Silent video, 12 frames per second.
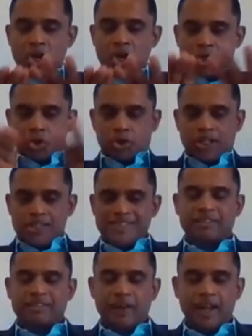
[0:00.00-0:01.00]
So this
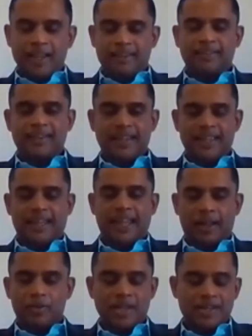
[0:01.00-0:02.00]
advice he
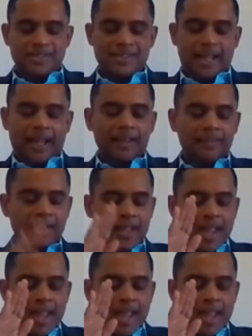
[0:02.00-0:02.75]
gives and says,